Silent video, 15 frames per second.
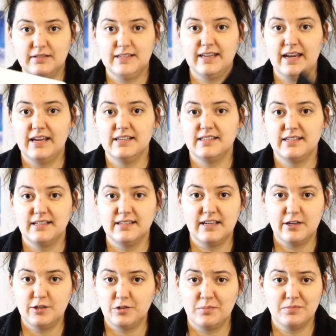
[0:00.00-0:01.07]
Today is
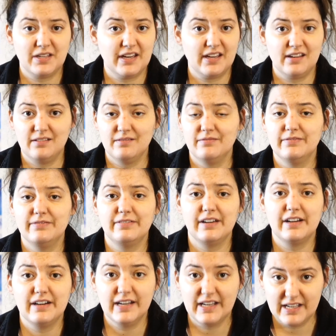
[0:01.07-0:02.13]
Sunday, so I'm taking it
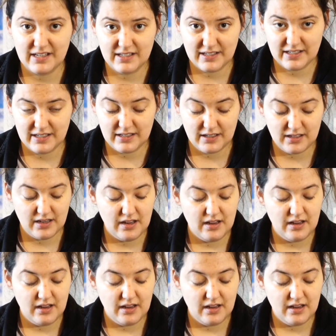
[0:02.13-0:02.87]
very easy,